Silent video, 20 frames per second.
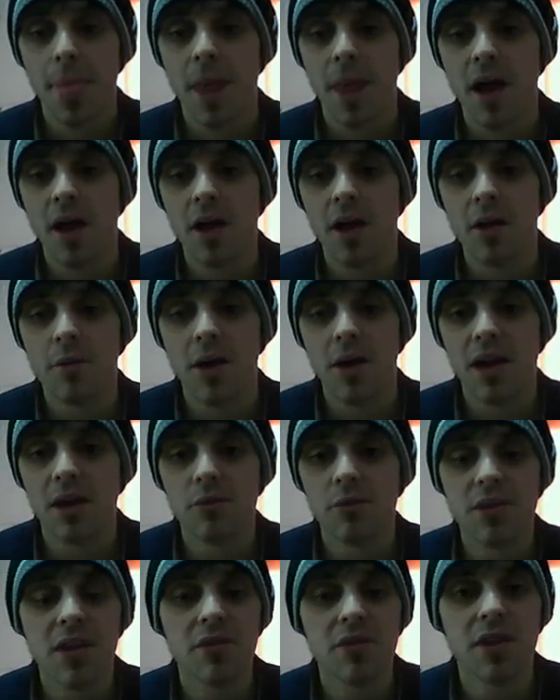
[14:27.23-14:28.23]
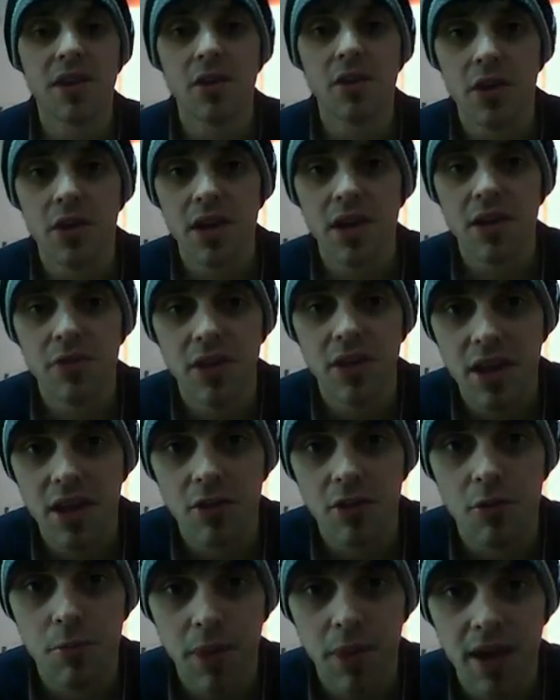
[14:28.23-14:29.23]
And I'm definitely not living here
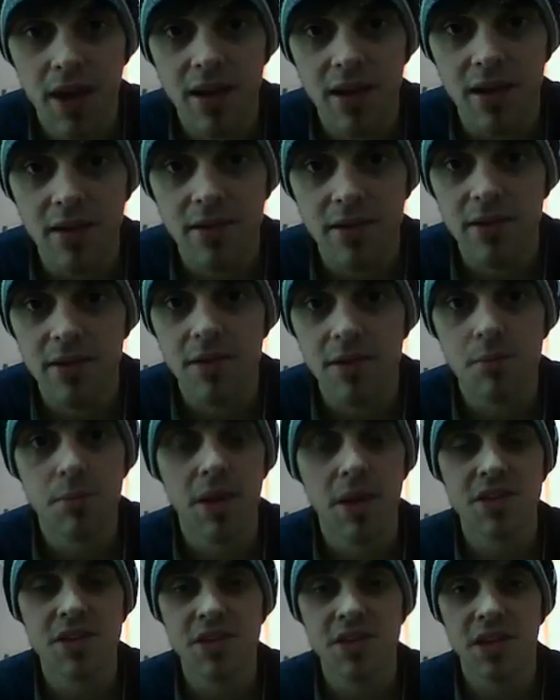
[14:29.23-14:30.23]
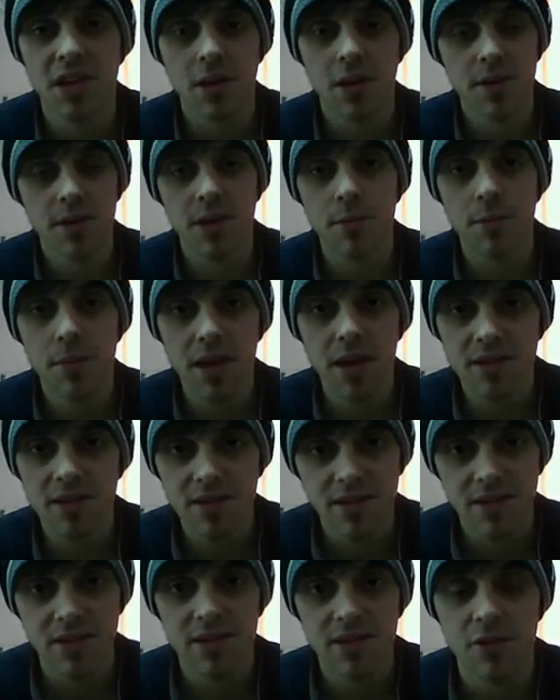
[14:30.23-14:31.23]
on pennies, because in Beijing, I'm in the main
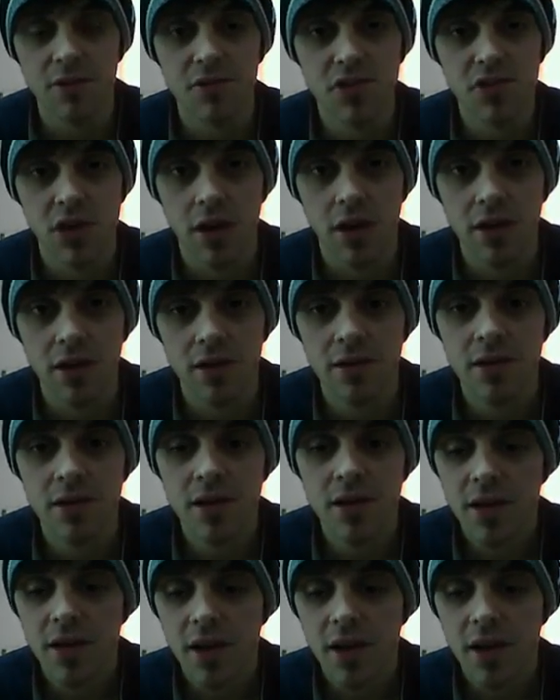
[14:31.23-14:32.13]
city of China.